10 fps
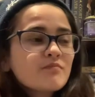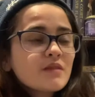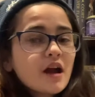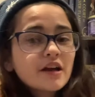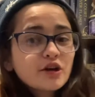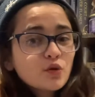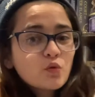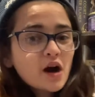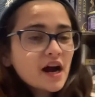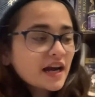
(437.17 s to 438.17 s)
I don't know
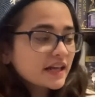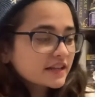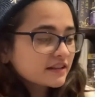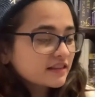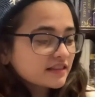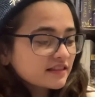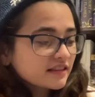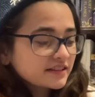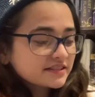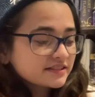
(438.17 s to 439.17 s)
why. It's just
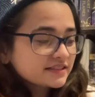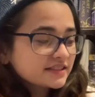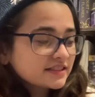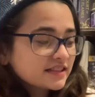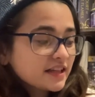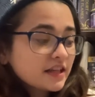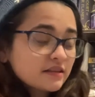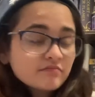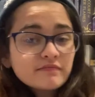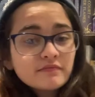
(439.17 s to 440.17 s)
like, it's
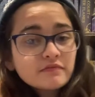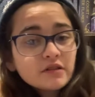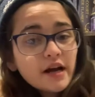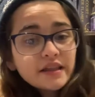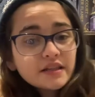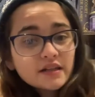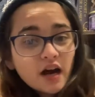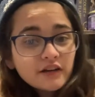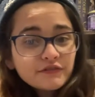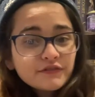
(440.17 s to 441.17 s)
nice
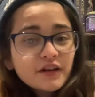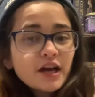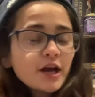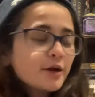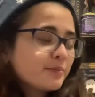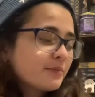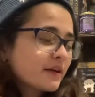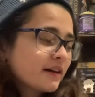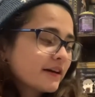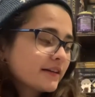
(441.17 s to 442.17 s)
enough, but
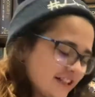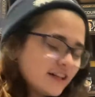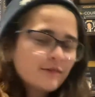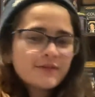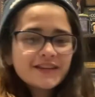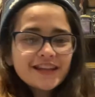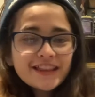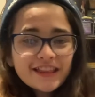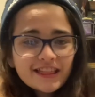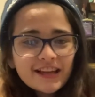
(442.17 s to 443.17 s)
this
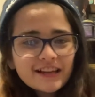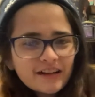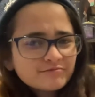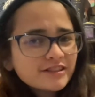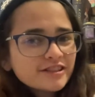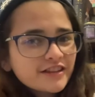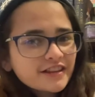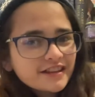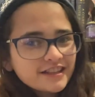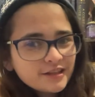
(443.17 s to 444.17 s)
is like, I'm pretty sure this
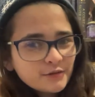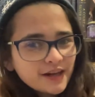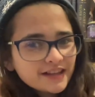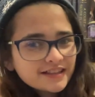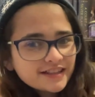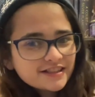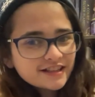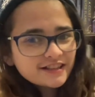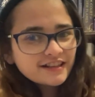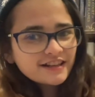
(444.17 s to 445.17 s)
is the US
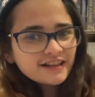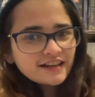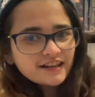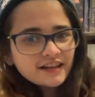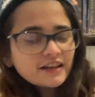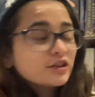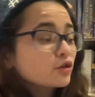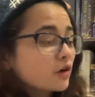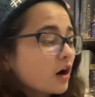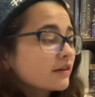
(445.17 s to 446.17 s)
edition. And you
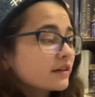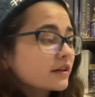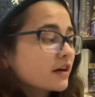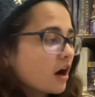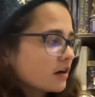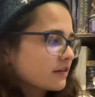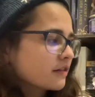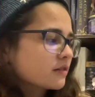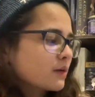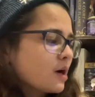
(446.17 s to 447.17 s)
can't see the colours
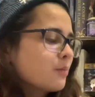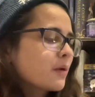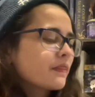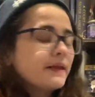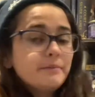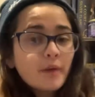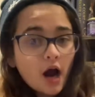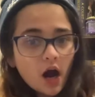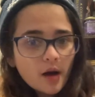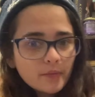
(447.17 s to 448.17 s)
as well, but the
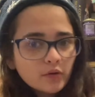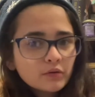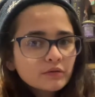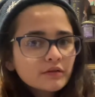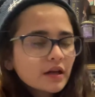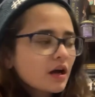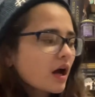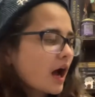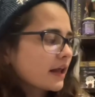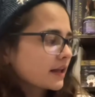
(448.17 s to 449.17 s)
purples
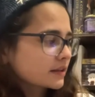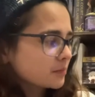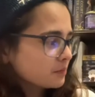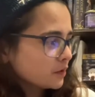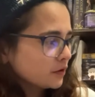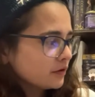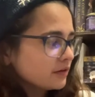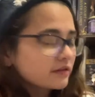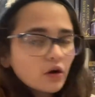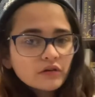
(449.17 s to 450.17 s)
and like the
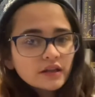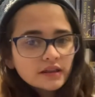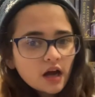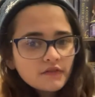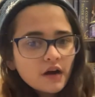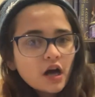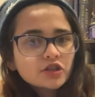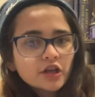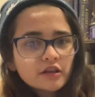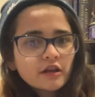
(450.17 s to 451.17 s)
blues on this cover are
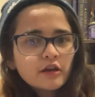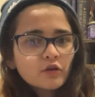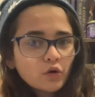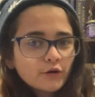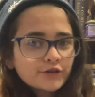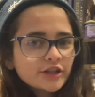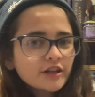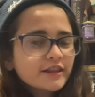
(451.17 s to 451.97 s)
just gorgeous,